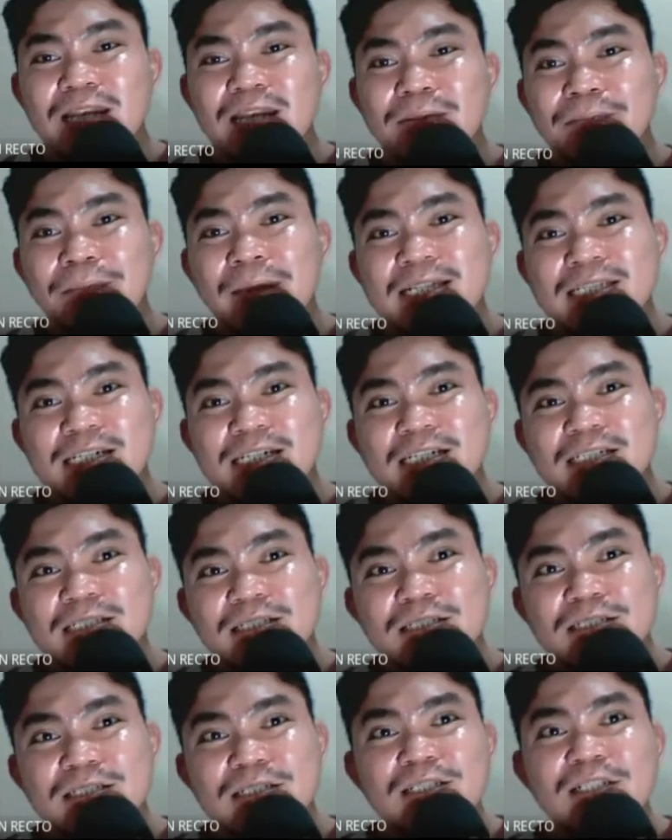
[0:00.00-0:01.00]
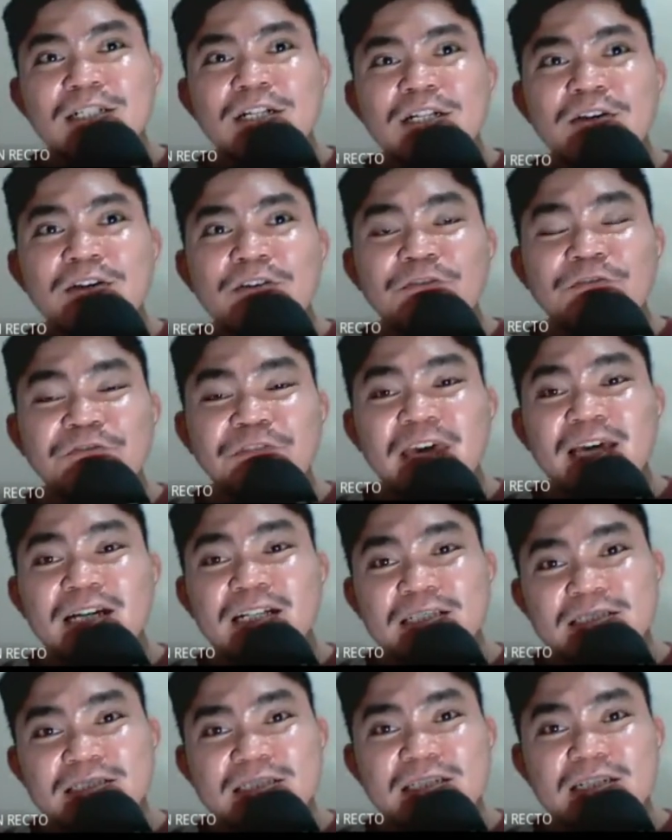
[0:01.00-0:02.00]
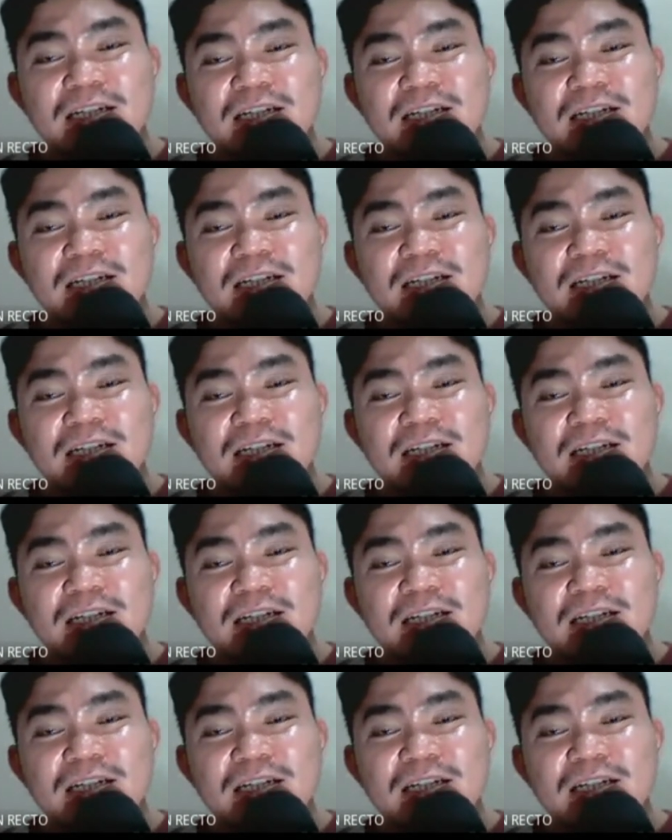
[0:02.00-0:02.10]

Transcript: in medical field